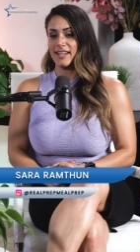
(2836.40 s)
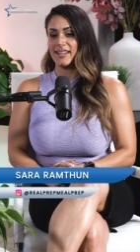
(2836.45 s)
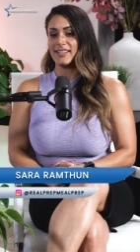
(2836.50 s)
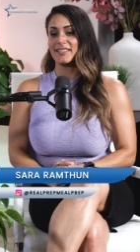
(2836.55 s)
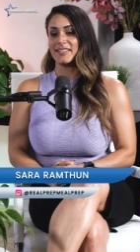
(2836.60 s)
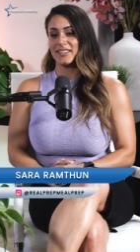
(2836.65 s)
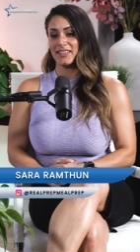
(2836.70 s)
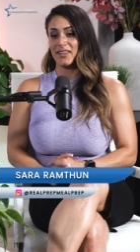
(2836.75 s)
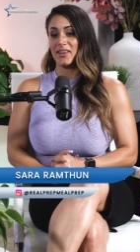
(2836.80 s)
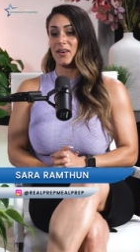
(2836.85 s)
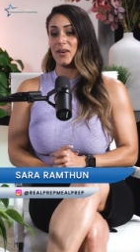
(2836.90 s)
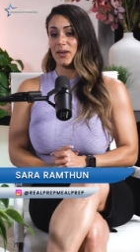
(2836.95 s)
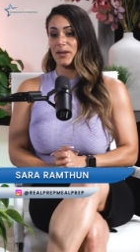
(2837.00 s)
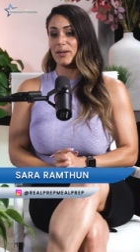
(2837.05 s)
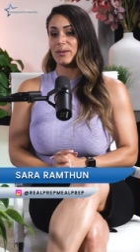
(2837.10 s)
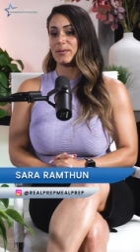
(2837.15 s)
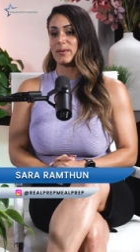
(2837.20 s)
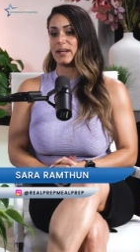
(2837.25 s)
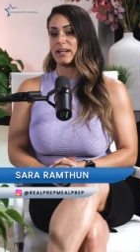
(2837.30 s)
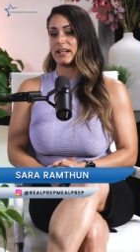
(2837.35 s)
it's a
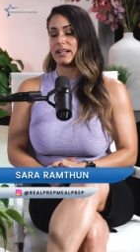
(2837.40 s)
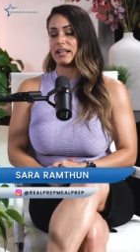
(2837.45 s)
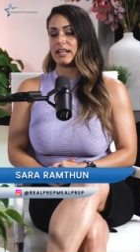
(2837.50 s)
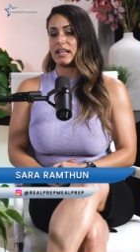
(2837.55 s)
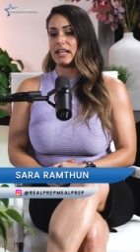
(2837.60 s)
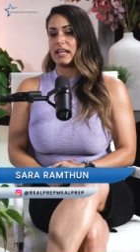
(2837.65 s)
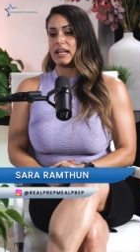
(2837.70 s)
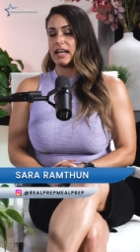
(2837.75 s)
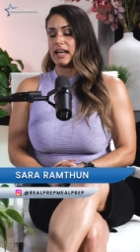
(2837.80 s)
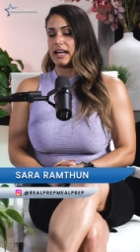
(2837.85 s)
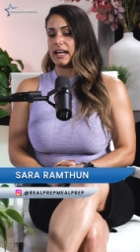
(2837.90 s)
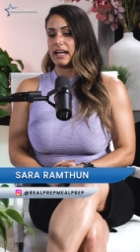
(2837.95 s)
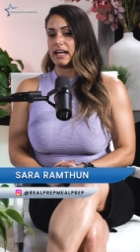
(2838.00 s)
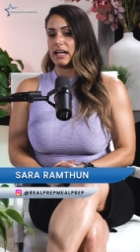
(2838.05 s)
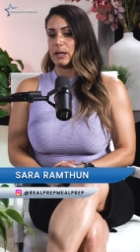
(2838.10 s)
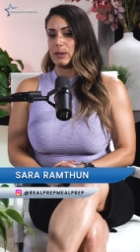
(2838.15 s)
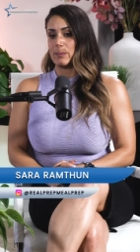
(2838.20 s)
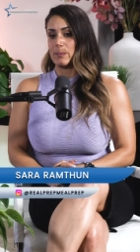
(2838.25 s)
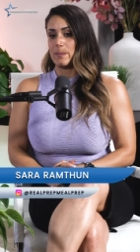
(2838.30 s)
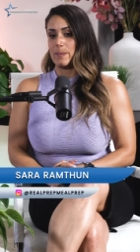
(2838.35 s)
hard one
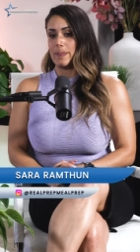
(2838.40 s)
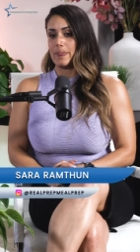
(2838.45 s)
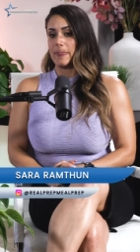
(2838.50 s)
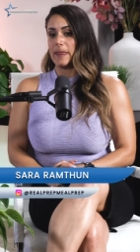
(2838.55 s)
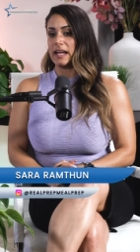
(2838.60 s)
um,